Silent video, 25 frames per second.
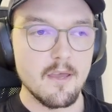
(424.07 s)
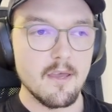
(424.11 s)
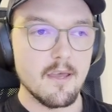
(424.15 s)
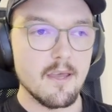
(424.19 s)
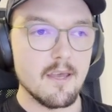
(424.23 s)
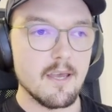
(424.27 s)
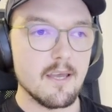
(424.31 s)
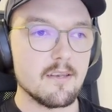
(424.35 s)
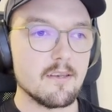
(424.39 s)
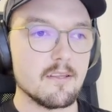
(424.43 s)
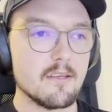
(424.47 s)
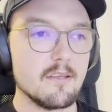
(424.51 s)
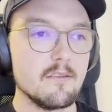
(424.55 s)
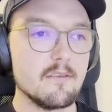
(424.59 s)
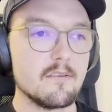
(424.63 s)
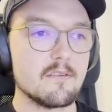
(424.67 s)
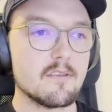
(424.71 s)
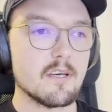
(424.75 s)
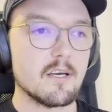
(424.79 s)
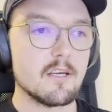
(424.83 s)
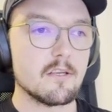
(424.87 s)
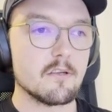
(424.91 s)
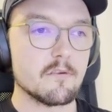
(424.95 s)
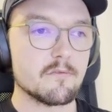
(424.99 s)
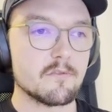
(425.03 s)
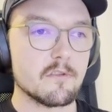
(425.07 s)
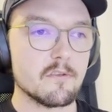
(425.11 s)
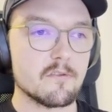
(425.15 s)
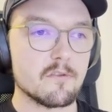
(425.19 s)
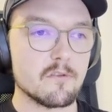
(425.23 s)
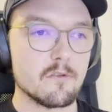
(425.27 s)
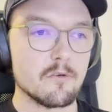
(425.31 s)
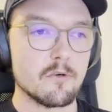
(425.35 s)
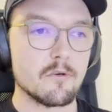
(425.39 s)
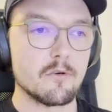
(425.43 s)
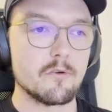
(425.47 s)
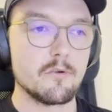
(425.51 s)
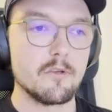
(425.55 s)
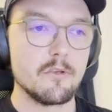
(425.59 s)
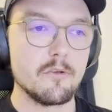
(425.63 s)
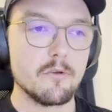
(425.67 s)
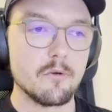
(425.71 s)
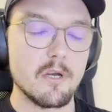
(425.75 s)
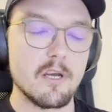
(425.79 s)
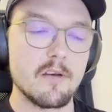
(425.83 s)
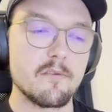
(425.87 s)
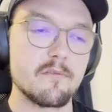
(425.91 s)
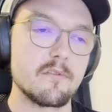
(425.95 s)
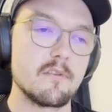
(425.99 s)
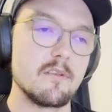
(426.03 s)
And inside of the store you
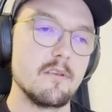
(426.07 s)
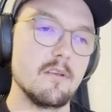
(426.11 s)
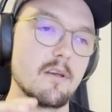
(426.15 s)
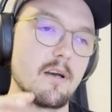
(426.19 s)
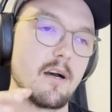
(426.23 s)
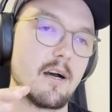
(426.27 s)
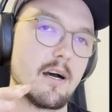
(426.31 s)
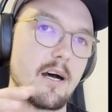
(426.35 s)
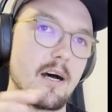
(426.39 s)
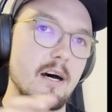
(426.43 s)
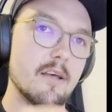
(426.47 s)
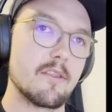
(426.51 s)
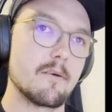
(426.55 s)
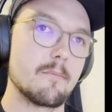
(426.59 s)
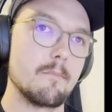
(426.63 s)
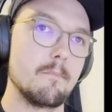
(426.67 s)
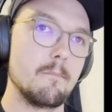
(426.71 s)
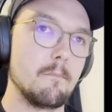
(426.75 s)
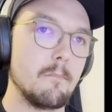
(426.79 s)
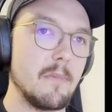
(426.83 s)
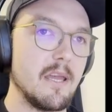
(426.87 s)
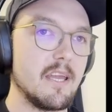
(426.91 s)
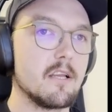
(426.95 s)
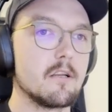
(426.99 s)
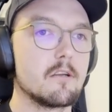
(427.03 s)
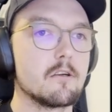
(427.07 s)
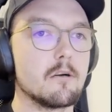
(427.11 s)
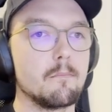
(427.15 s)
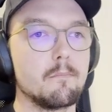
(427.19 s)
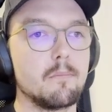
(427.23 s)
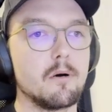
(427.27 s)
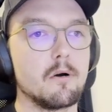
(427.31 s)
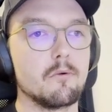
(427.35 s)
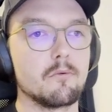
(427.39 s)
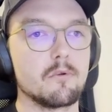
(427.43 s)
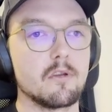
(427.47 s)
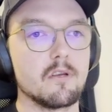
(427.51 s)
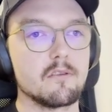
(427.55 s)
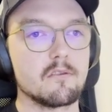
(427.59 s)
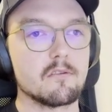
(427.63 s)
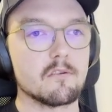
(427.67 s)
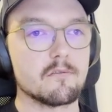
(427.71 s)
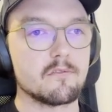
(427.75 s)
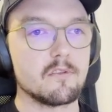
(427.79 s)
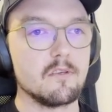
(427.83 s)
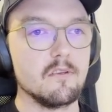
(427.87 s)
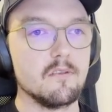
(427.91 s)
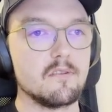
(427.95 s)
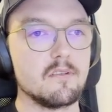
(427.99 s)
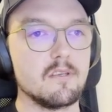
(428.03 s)
have the other main components of
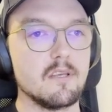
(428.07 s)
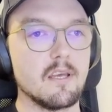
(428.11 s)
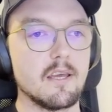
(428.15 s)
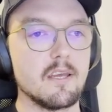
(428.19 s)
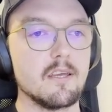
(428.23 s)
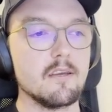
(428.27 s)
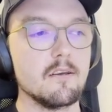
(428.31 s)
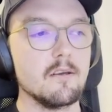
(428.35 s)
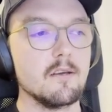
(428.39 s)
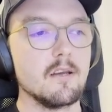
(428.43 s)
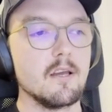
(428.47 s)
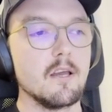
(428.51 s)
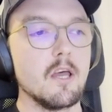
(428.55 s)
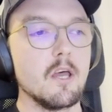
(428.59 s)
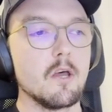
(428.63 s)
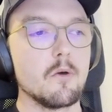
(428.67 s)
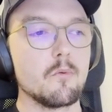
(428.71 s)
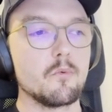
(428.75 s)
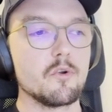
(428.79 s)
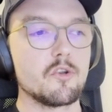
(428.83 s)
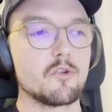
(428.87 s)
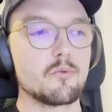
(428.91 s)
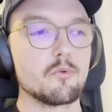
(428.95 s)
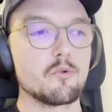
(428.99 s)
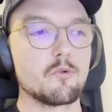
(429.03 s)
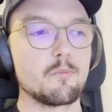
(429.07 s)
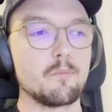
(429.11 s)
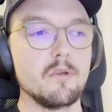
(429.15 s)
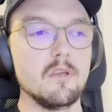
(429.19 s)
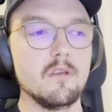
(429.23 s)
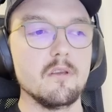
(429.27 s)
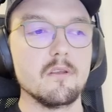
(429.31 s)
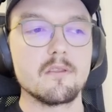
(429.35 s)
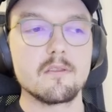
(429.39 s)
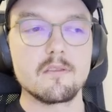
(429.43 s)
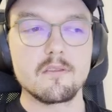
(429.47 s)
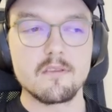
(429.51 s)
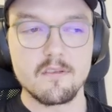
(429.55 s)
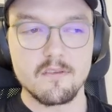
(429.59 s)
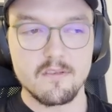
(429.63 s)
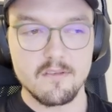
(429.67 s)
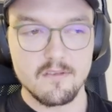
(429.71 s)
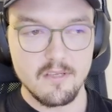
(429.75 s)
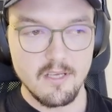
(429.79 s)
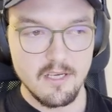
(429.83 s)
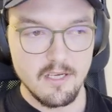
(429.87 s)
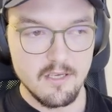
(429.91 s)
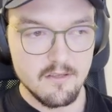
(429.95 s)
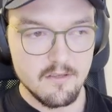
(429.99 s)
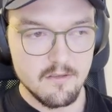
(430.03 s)
TCA, which would be the
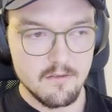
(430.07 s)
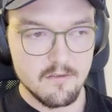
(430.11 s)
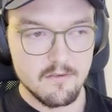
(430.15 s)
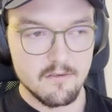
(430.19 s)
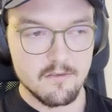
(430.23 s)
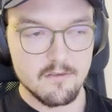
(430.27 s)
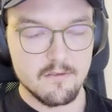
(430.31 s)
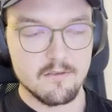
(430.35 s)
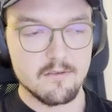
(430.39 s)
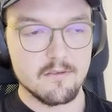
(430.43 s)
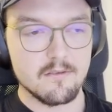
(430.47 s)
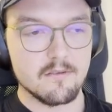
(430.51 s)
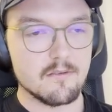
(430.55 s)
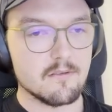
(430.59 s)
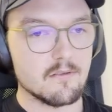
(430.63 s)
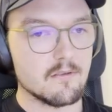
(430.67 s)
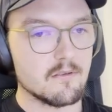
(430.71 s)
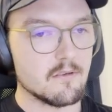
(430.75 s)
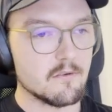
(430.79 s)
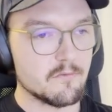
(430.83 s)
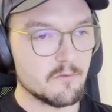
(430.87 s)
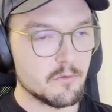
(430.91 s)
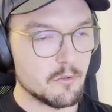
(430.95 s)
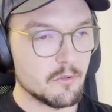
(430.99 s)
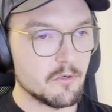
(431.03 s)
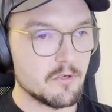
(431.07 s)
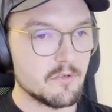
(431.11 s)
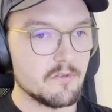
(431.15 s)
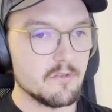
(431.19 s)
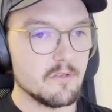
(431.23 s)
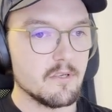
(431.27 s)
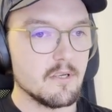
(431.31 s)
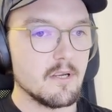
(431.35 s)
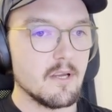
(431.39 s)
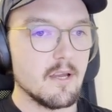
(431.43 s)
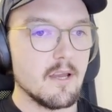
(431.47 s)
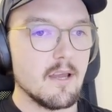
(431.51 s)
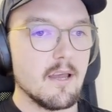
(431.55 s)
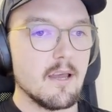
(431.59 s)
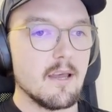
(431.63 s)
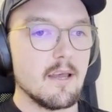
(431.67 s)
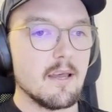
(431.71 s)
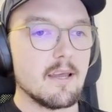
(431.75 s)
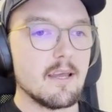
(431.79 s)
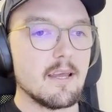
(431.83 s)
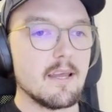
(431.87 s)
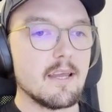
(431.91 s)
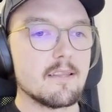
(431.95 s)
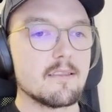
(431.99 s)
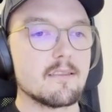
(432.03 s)
state, of course,
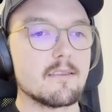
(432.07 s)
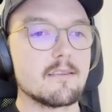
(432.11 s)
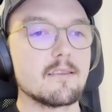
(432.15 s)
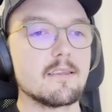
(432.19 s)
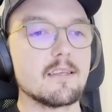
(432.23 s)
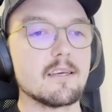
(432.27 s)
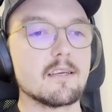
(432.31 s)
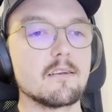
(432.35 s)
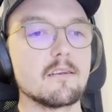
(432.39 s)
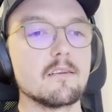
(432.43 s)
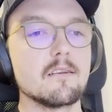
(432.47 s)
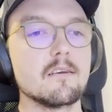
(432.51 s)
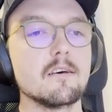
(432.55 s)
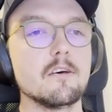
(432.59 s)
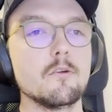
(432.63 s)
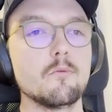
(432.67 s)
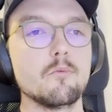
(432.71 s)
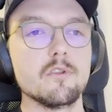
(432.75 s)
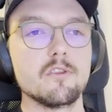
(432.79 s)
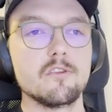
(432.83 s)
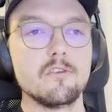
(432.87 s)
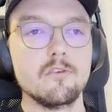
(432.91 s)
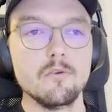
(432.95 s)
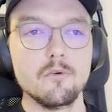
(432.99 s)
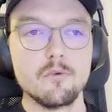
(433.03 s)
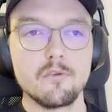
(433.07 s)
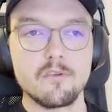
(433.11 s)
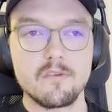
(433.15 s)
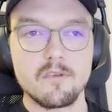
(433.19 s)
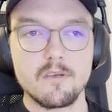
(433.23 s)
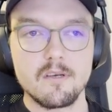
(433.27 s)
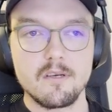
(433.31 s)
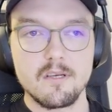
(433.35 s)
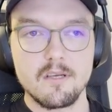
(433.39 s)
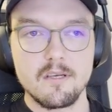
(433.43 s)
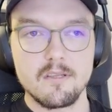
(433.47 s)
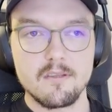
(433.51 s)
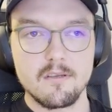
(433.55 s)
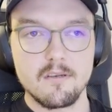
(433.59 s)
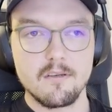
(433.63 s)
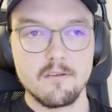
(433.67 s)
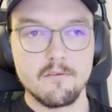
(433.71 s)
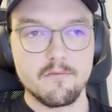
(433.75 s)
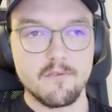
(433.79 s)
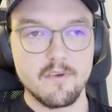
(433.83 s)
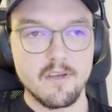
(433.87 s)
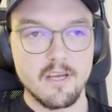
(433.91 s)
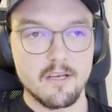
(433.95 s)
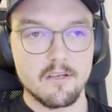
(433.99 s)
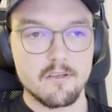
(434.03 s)
then a reducer and an
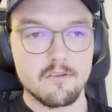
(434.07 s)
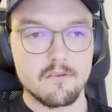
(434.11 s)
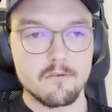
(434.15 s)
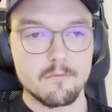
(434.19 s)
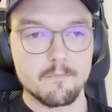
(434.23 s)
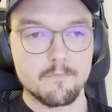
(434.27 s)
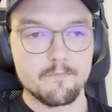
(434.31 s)
effect.